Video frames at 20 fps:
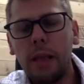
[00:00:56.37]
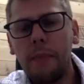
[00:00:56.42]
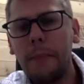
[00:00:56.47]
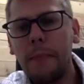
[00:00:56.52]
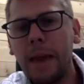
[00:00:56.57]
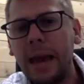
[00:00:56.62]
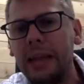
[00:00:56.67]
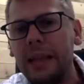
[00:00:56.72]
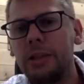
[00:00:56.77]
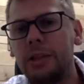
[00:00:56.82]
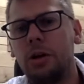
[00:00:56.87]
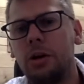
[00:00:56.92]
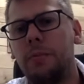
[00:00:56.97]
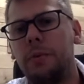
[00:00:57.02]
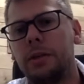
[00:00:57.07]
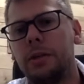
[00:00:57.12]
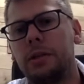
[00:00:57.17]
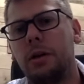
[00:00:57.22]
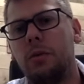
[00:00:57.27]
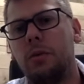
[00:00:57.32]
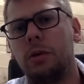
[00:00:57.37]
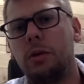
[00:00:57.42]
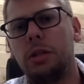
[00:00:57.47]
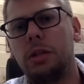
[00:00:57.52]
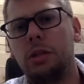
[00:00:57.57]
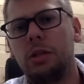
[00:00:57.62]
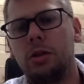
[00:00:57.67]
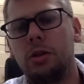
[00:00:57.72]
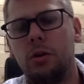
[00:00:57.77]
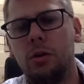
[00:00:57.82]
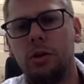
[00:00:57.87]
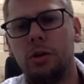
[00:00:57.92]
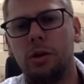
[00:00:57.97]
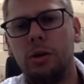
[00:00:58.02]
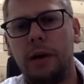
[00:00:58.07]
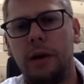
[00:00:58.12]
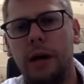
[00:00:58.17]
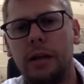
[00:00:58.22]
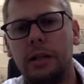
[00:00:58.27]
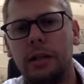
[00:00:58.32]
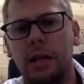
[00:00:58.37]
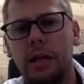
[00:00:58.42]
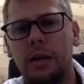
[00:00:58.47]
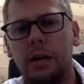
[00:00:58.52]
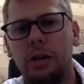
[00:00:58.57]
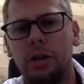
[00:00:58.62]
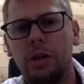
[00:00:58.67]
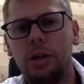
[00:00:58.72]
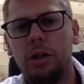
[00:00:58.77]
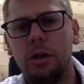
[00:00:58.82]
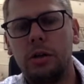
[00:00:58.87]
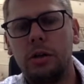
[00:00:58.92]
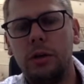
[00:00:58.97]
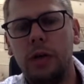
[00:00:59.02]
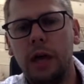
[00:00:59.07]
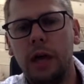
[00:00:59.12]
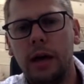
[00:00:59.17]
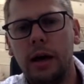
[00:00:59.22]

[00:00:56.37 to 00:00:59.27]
the main topics that I wanted to talk to you about today, because you